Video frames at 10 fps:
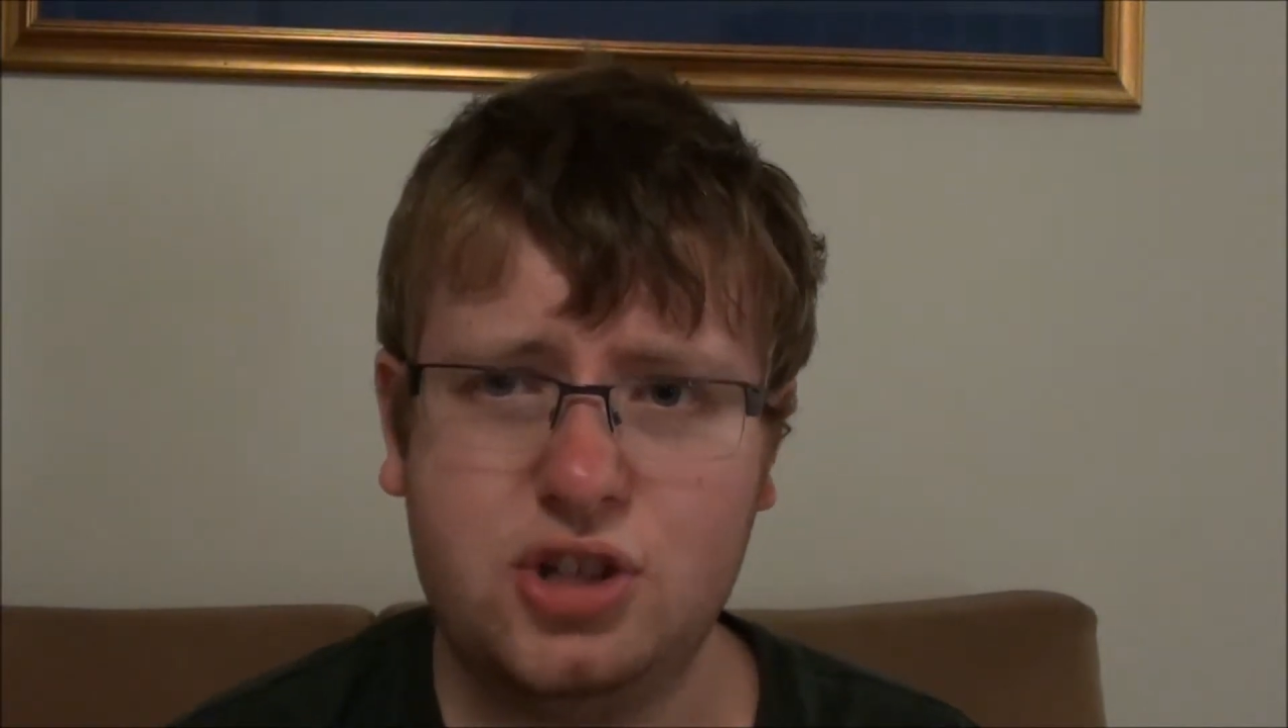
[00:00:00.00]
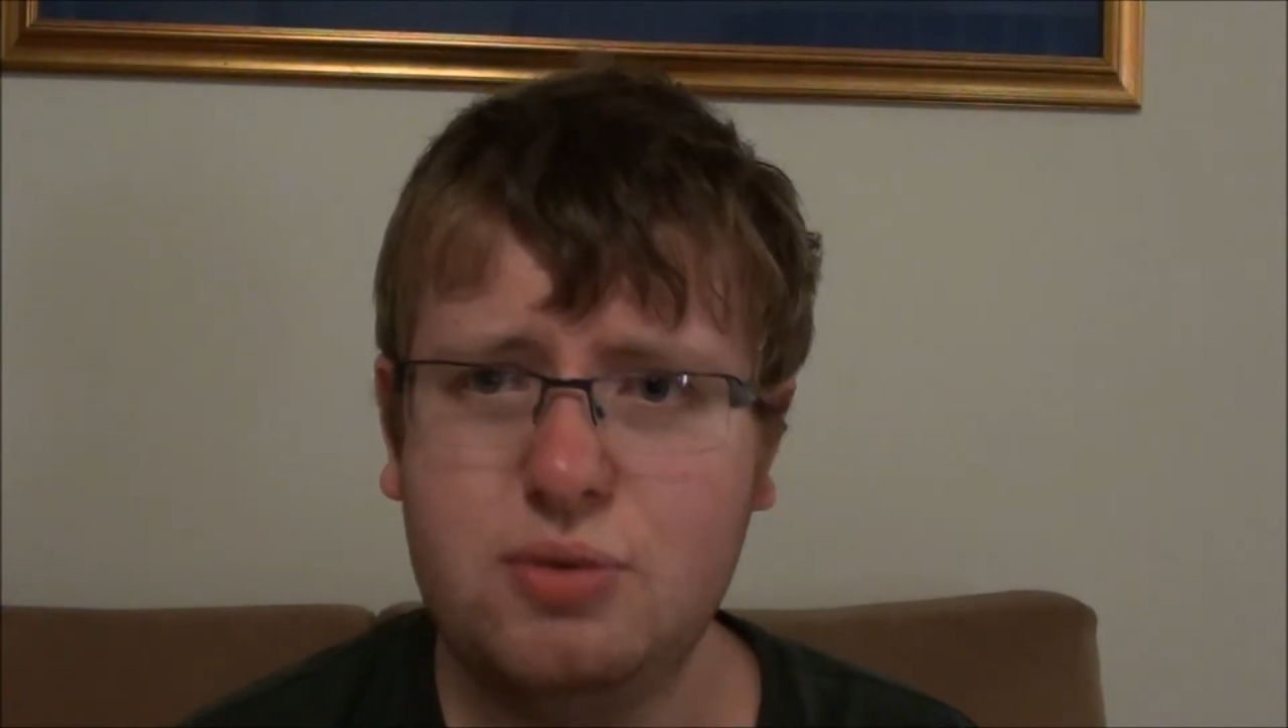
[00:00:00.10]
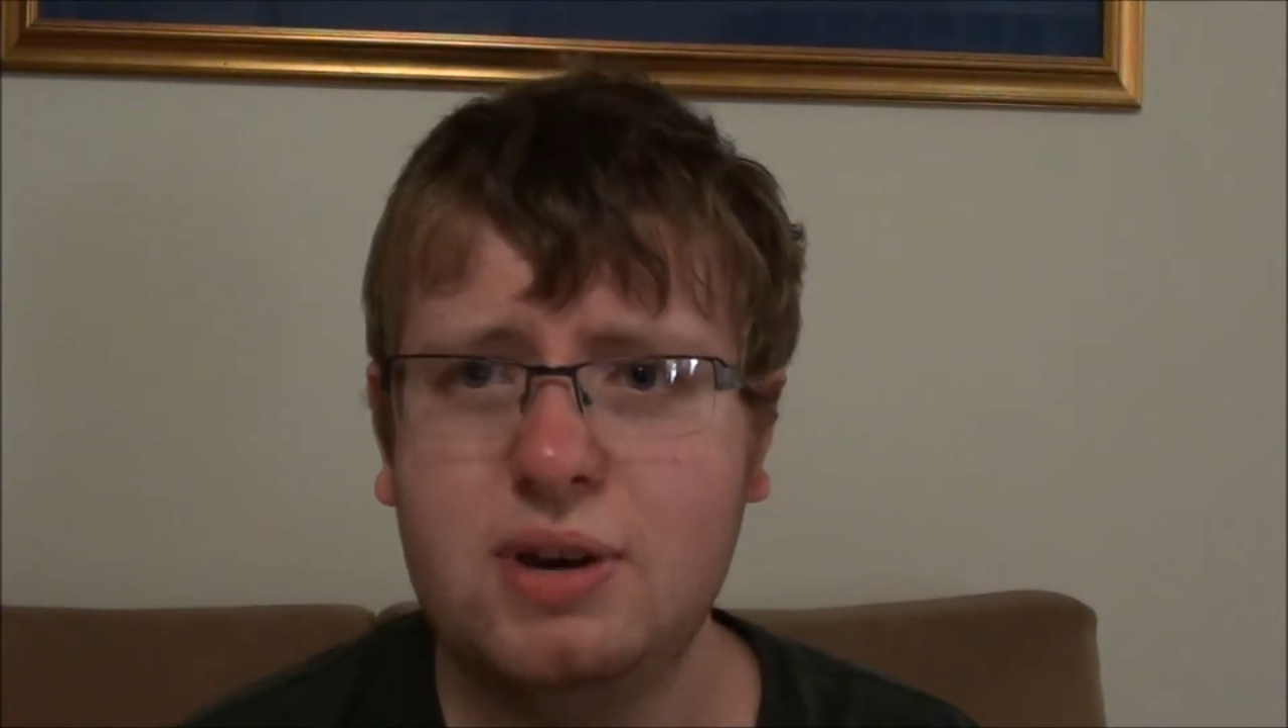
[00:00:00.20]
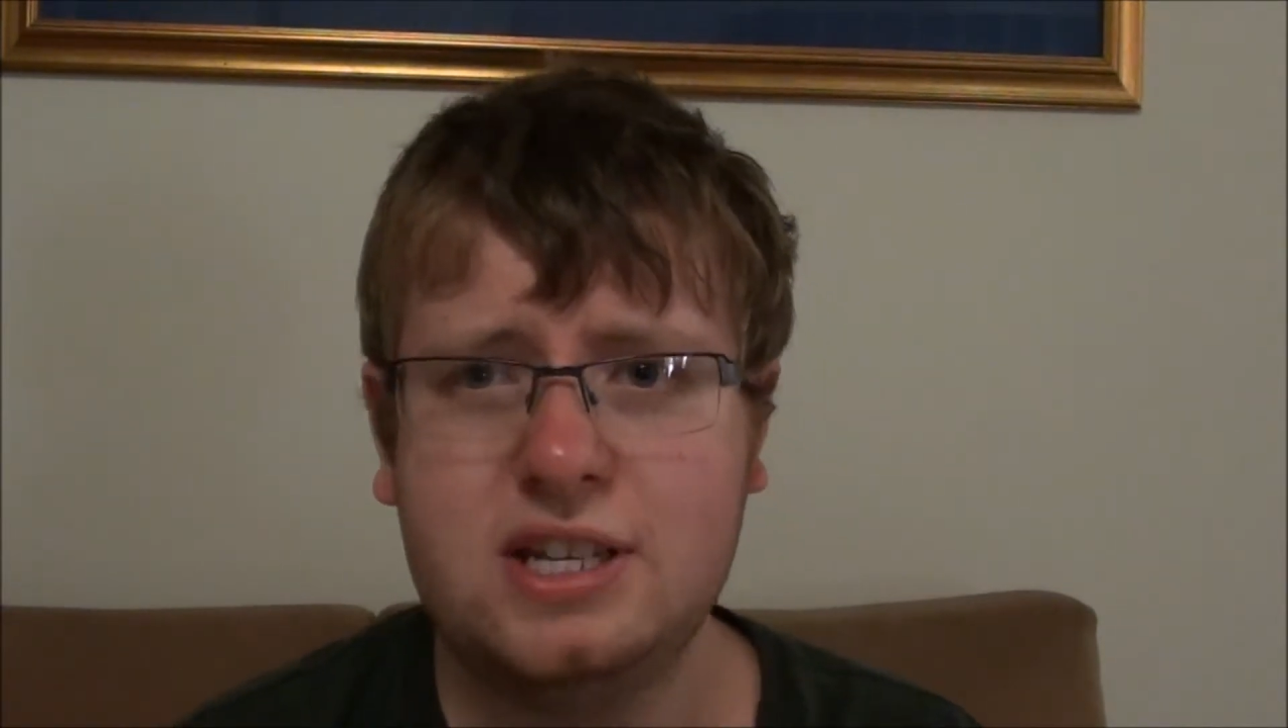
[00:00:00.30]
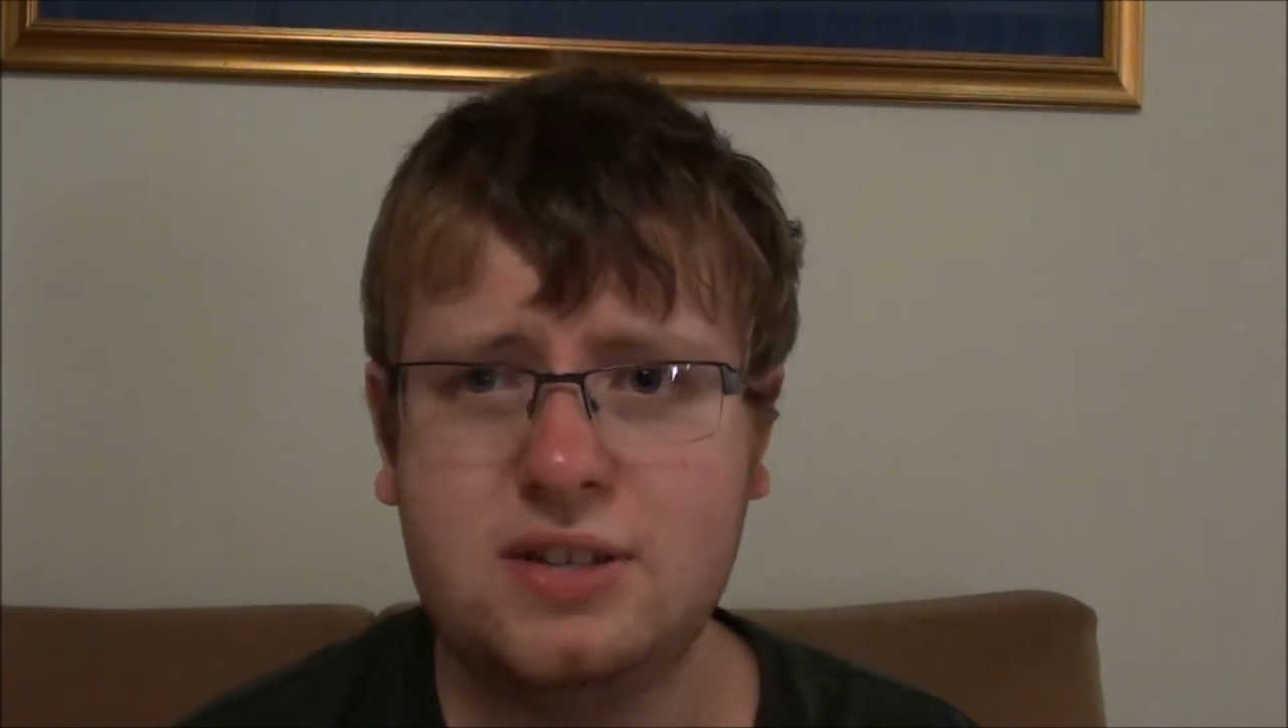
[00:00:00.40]

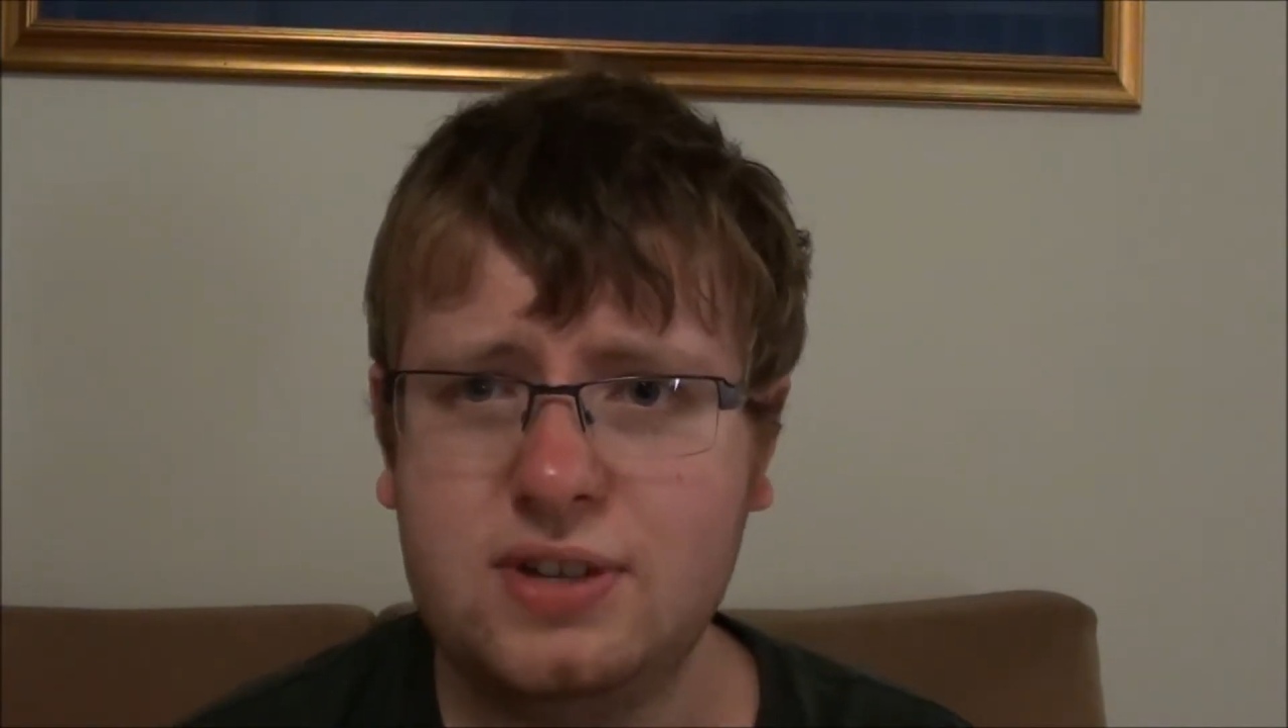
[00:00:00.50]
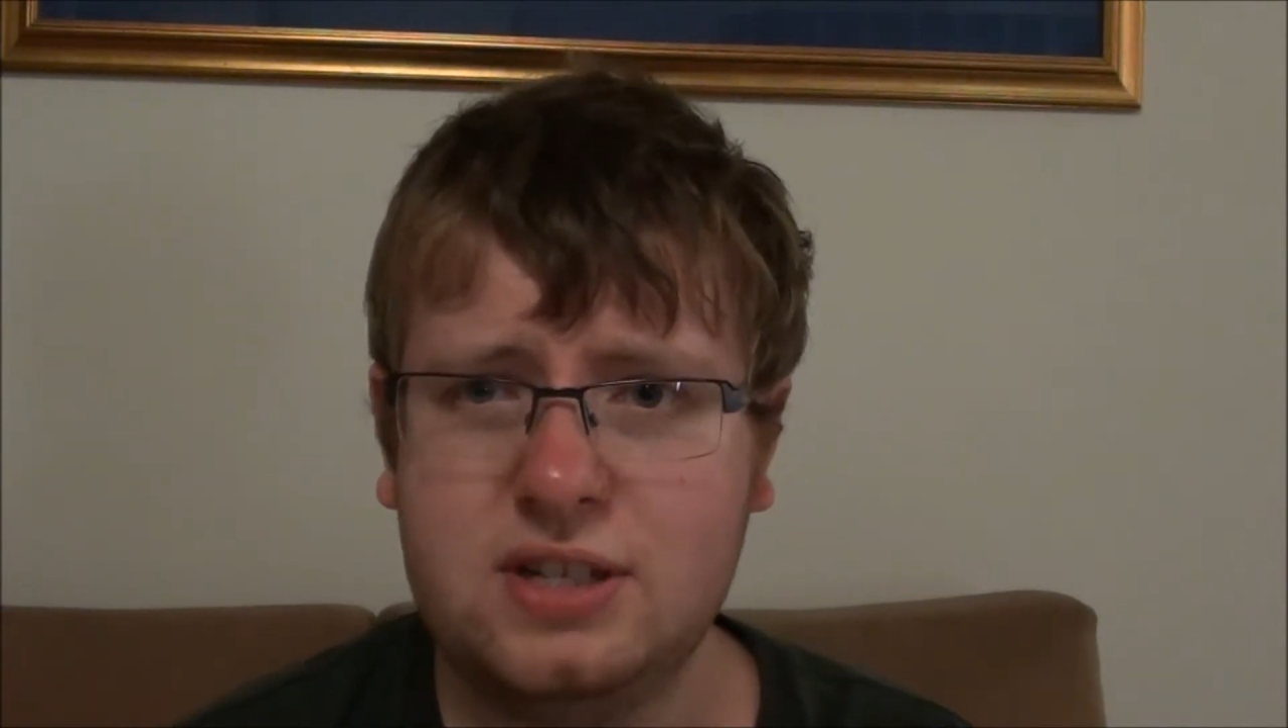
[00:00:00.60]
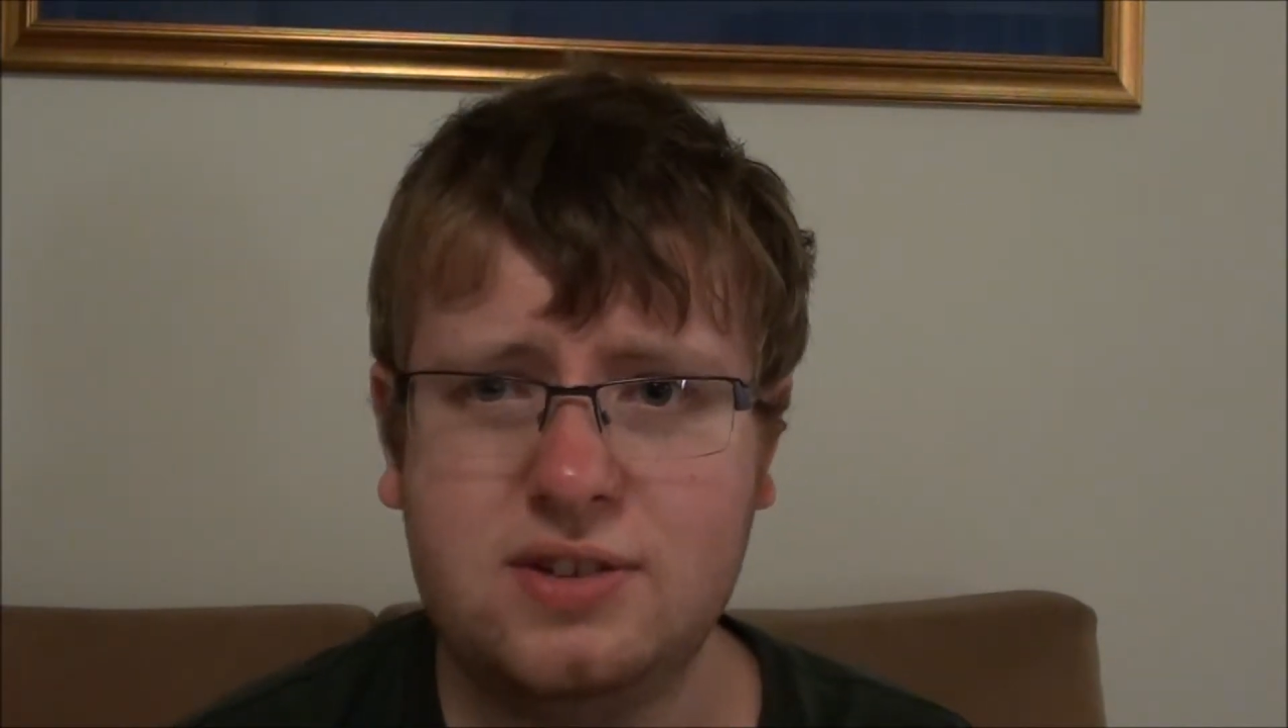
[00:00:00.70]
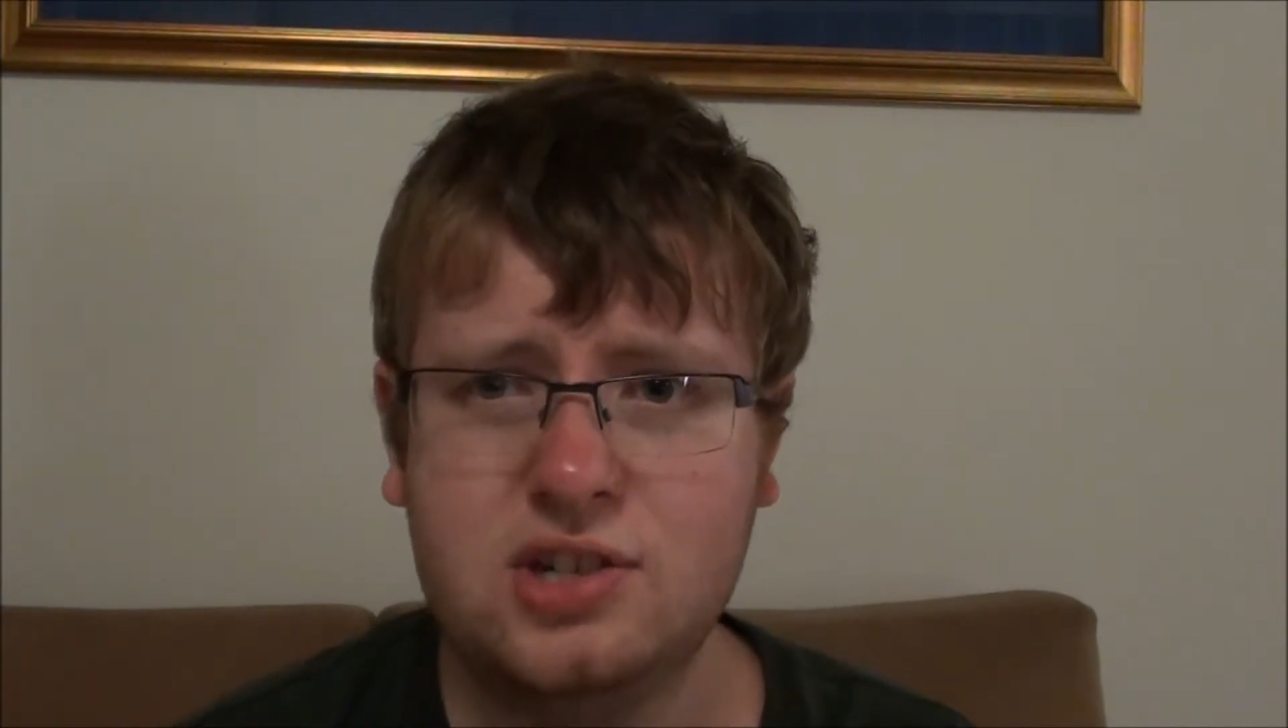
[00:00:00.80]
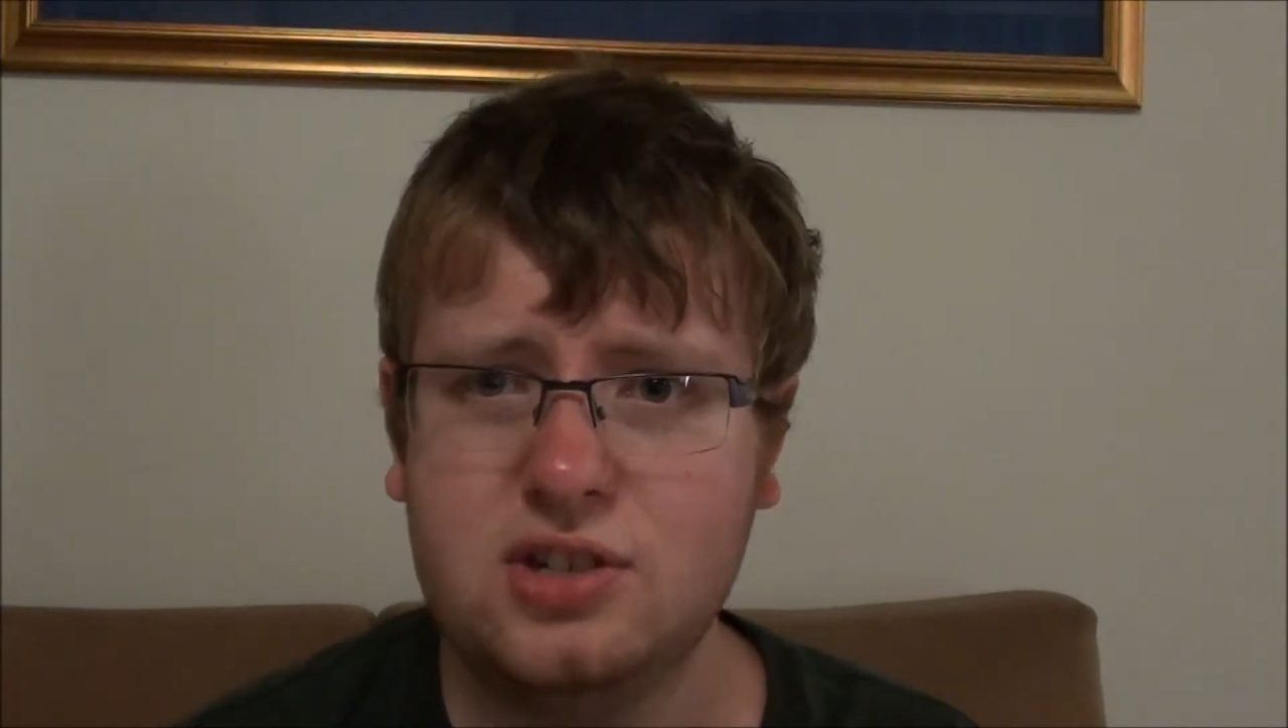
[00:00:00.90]
Tomb Raider
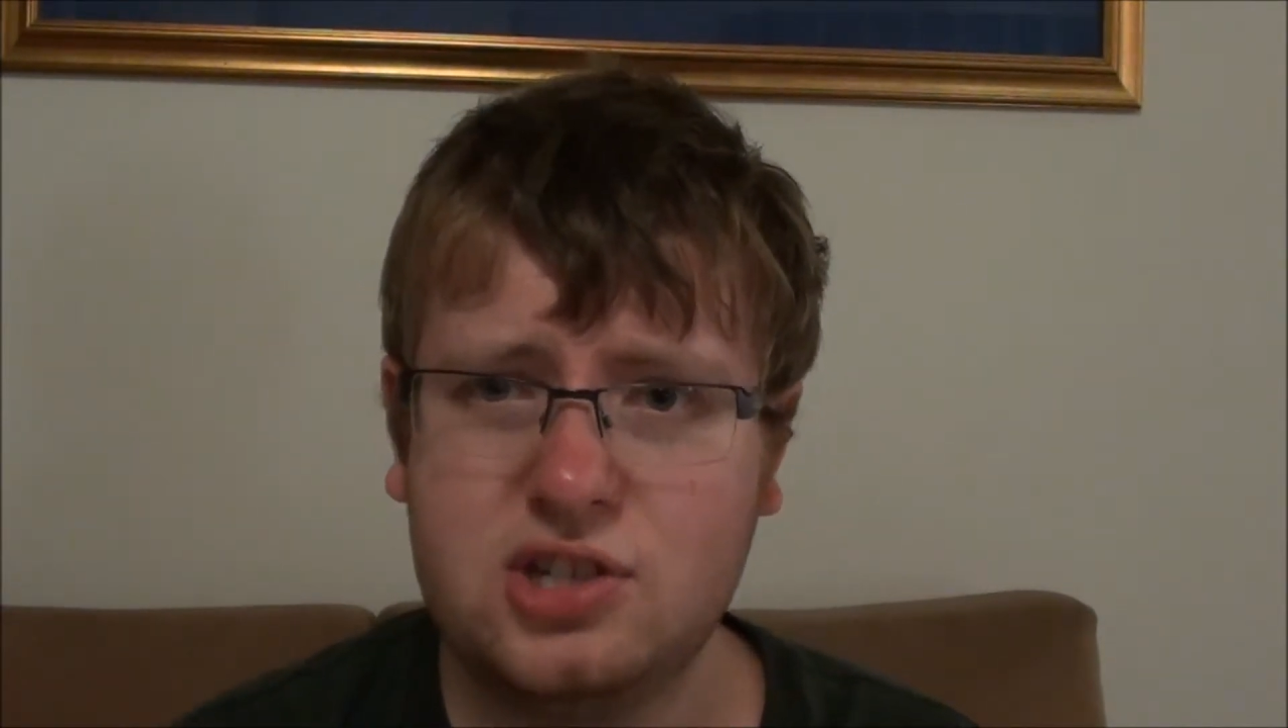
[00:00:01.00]
Definitive Edition,